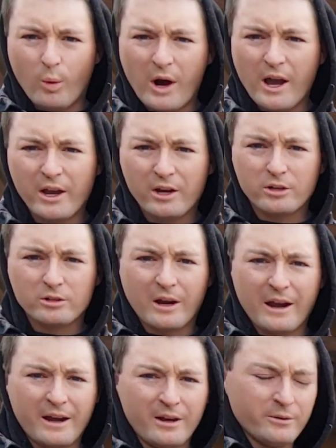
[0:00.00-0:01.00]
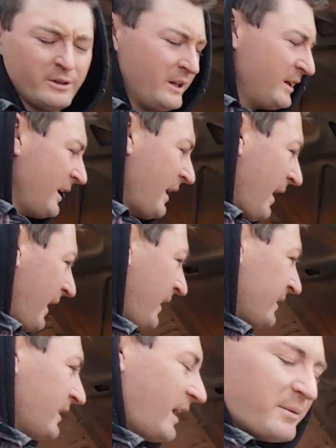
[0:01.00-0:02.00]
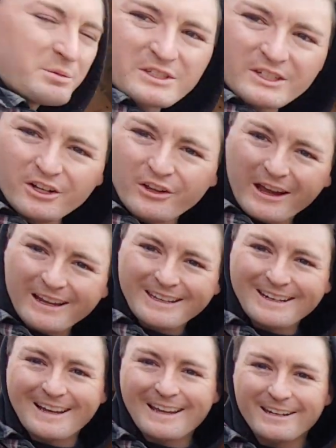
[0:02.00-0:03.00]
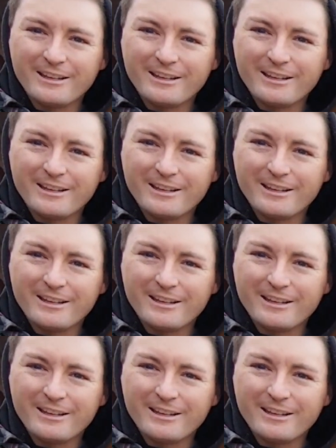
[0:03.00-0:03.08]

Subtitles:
wire around, and I'm still not getting any